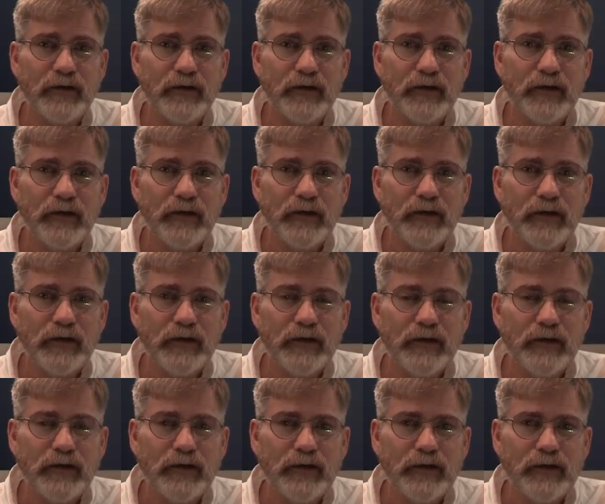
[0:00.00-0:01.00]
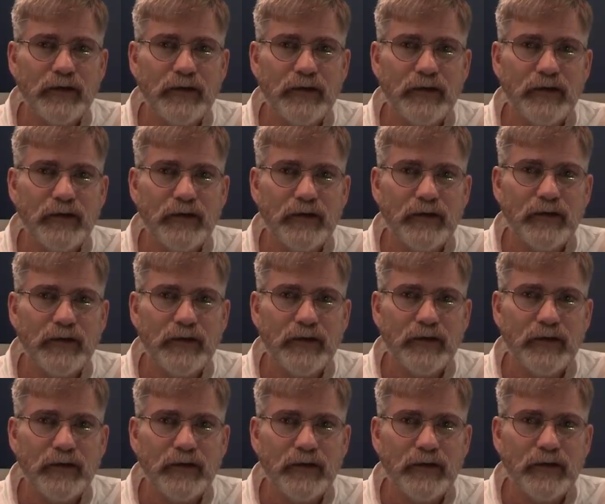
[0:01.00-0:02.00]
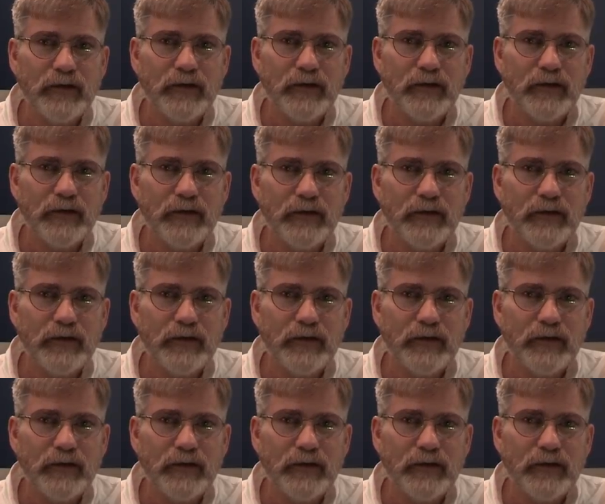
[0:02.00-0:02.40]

Nothing is said.